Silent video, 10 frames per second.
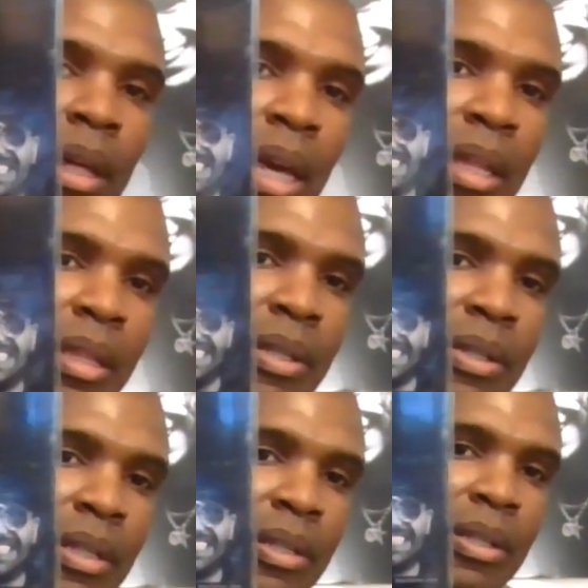and
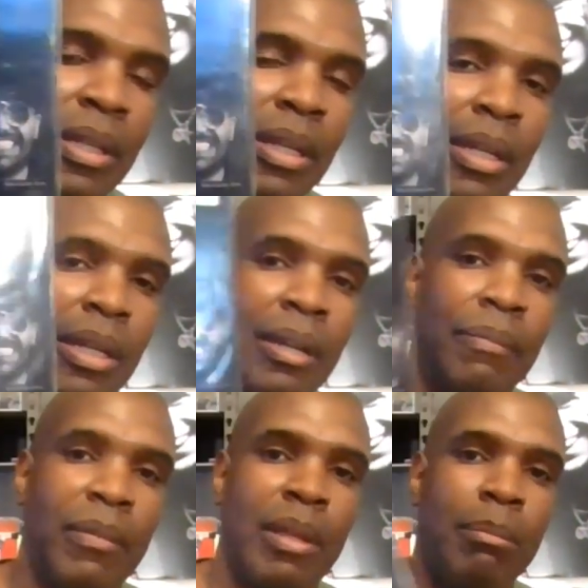this is the
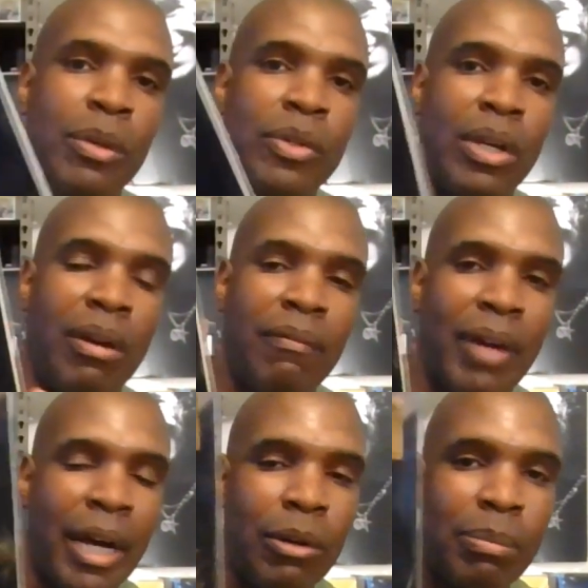Music on
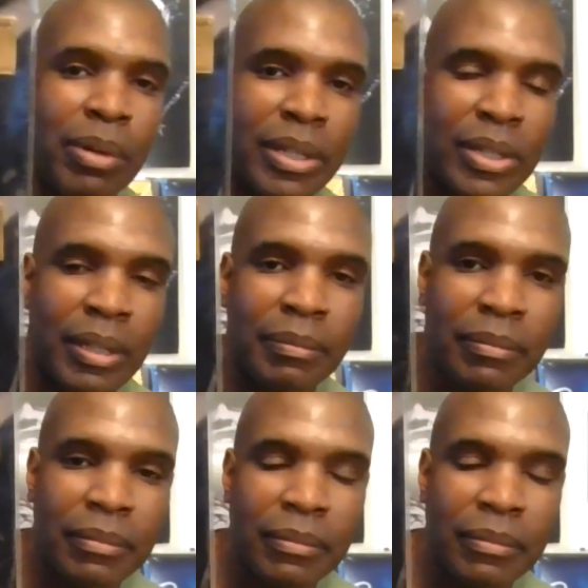Vinyl pressing.